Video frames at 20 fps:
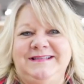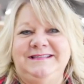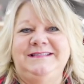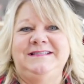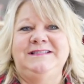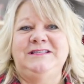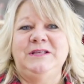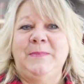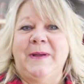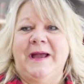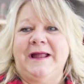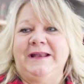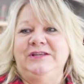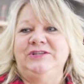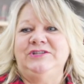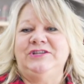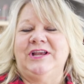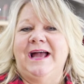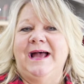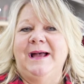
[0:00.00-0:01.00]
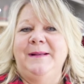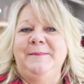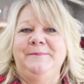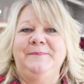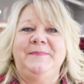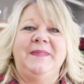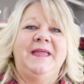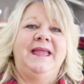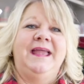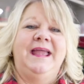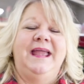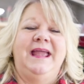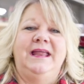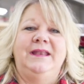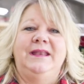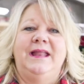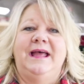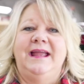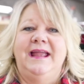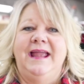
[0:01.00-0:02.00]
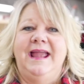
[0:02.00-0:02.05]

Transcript: this, is the body shop, and I